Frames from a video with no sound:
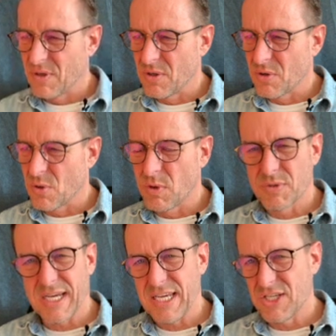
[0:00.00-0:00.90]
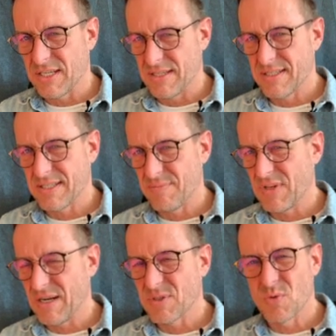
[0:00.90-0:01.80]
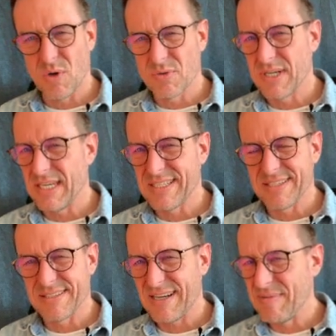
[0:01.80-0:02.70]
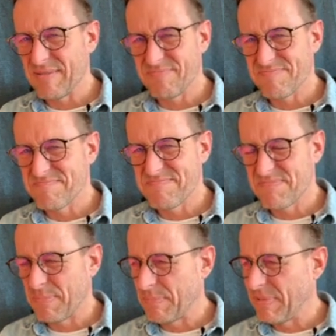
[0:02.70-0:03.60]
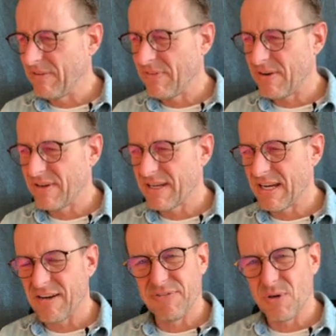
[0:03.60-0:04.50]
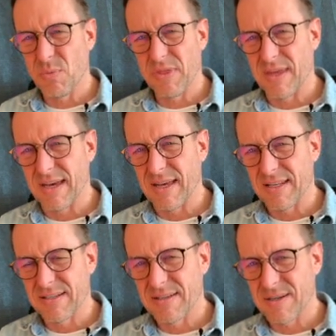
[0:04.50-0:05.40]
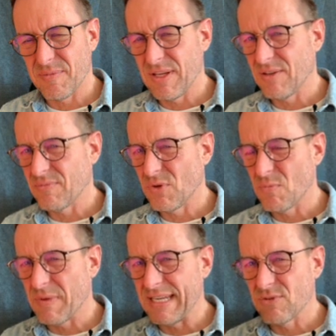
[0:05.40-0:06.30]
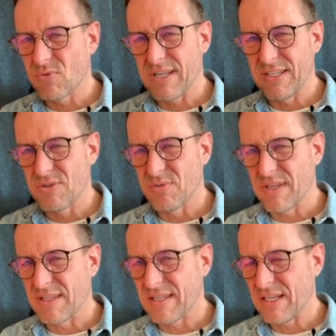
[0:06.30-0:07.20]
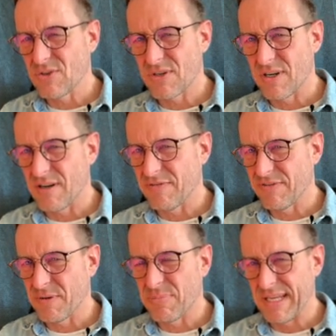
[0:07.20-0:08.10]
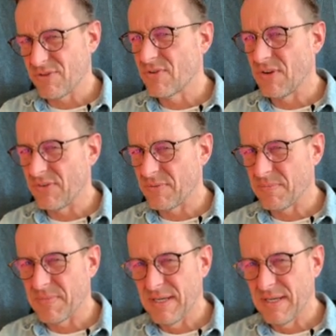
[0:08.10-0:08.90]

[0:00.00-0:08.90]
quotations. Sometimes quotations. I mean, be very careful with that. I mean, you might run into the danger of plagiarism.